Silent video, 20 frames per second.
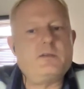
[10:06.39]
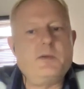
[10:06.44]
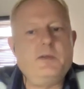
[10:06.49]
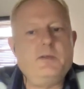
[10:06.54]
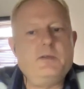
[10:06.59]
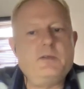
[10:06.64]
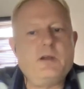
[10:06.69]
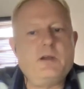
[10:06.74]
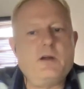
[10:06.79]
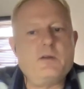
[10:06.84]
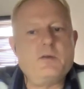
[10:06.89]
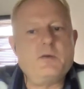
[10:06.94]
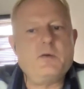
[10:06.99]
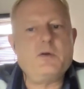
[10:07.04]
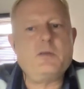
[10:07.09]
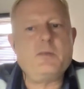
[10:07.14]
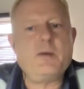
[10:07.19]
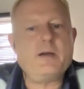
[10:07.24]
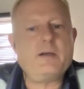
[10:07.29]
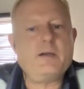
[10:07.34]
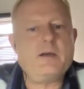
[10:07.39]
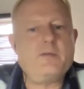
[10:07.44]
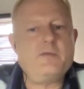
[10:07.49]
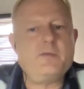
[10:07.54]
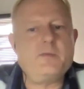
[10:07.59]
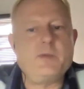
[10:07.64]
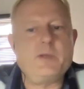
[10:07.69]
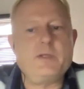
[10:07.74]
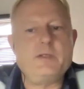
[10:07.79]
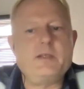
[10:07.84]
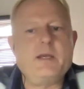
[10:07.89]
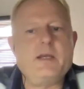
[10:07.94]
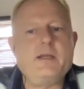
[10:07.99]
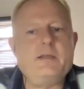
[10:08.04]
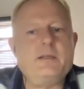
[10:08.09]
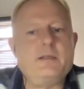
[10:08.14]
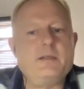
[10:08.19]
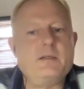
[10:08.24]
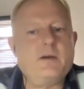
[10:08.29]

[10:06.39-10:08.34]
when you start talking about government data,